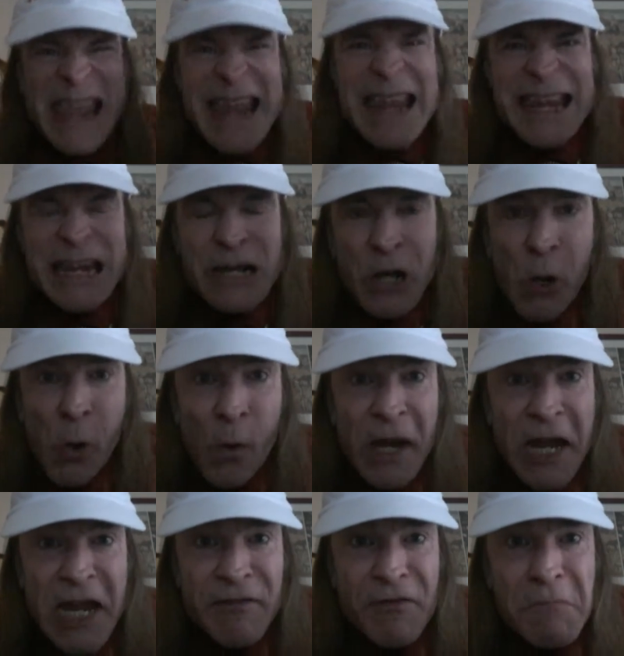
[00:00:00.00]
ego
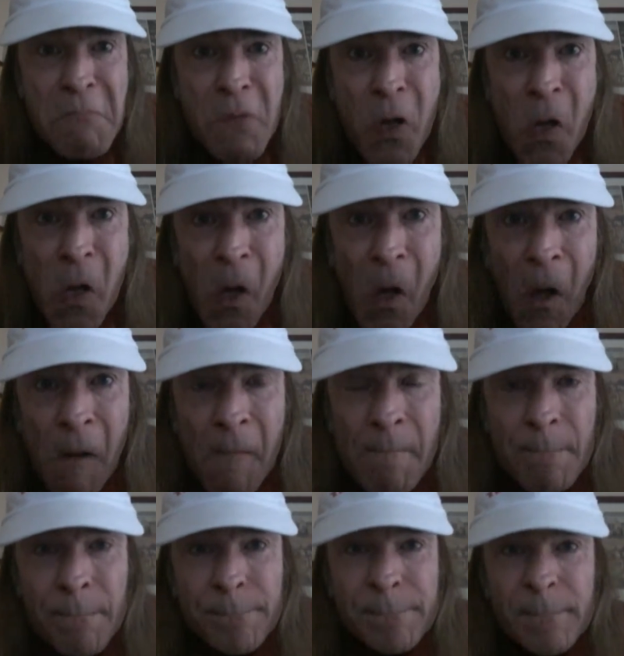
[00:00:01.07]
even more.
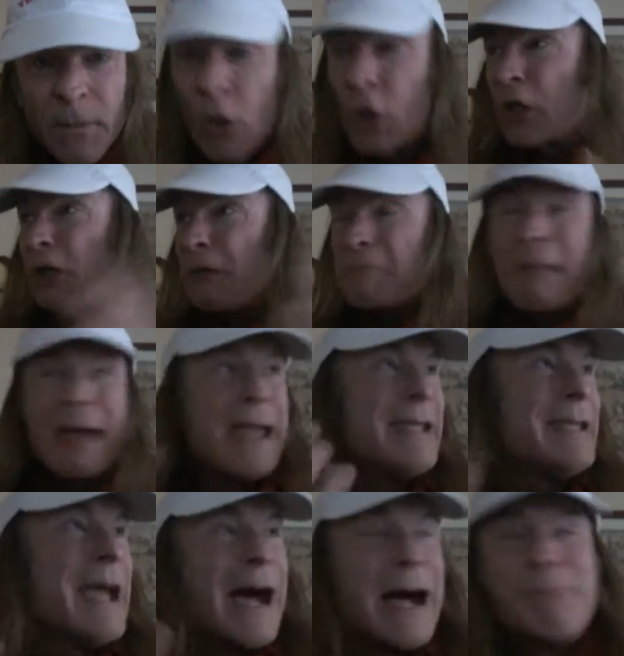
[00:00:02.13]
Look at
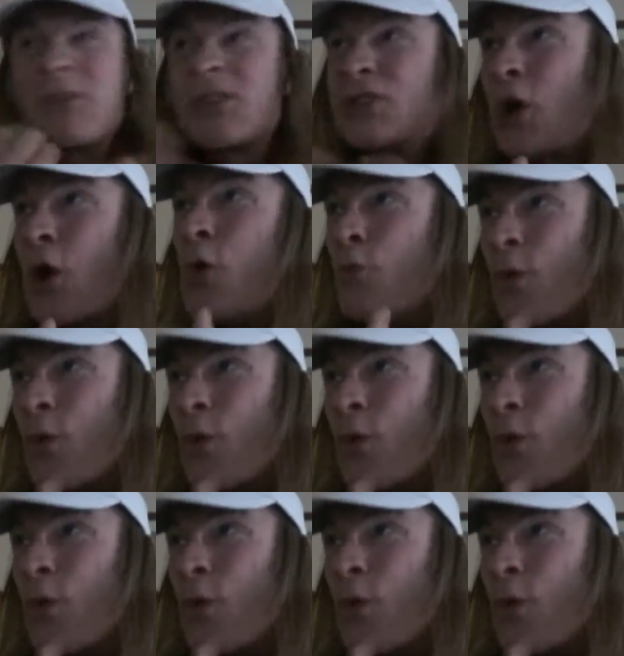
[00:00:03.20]
me, I'm so